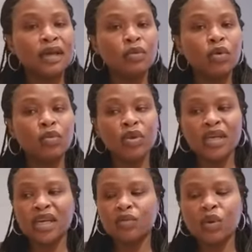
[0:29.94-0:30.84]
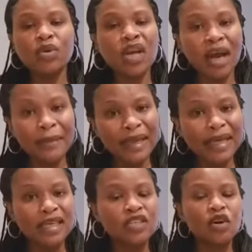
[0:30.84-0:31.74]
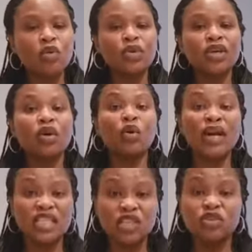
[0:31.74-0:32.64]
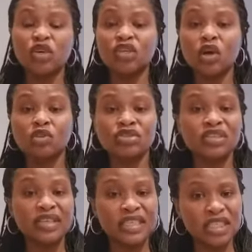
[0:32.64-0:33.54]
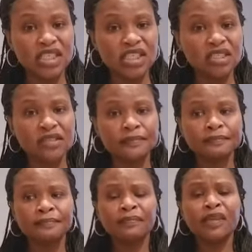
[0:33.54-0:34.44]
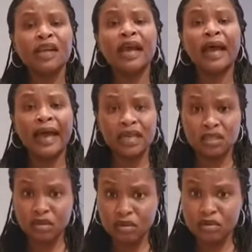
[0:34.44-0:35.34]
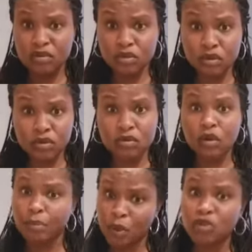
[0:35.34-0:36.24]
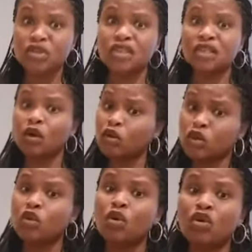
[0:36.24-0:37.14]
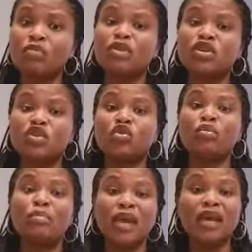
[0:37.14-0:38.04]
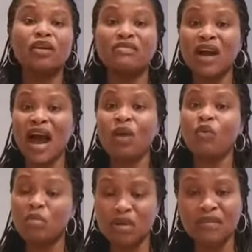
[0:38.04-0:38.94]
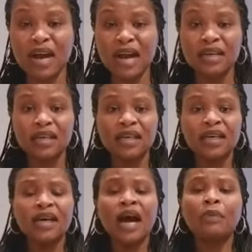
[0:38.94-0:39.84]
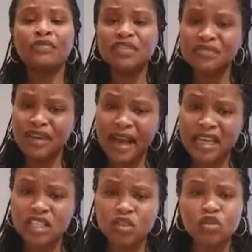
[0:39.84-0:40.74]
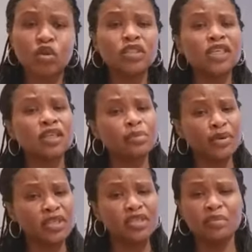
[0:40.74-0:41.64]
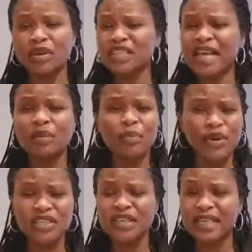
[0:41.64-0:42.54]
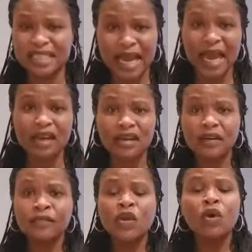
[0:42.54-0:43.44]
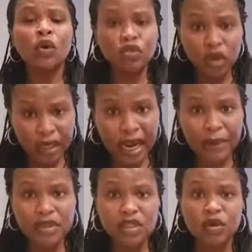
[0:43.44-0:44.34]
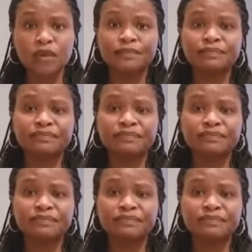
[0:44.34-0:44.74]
when we come against or we question your doctrines and your teachings as a supposedly or so-called mature man of God or woman of God, I'm first of all asking you, don't take it personal, because it's not a personal attack on your character